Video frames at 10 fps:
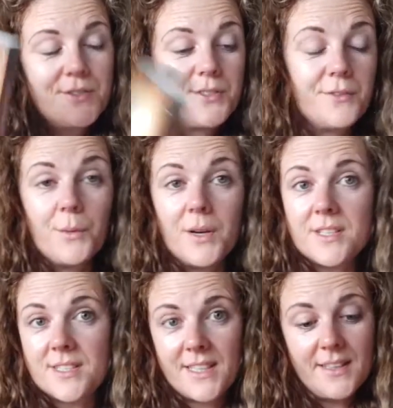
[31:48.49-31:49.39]
So if you
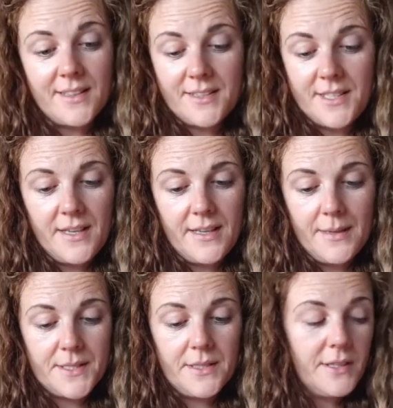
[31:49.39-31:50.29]
wanted to get that, yeah,
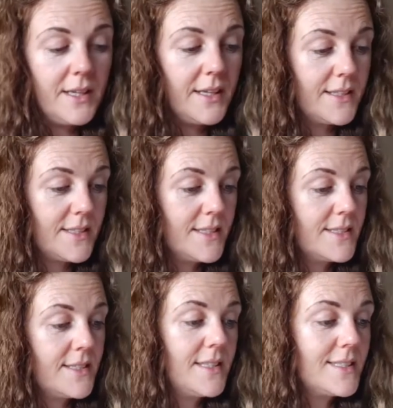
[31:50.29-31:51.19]
absolutely, it
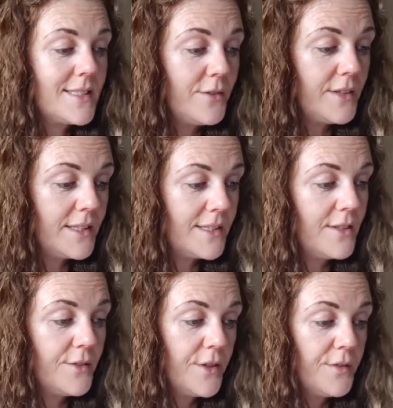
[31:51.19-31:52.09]
is lovely. It's a
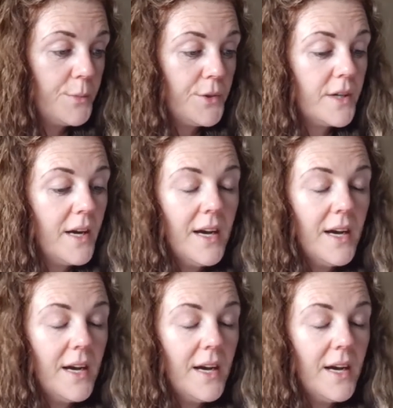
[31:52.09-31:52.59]
lovely book.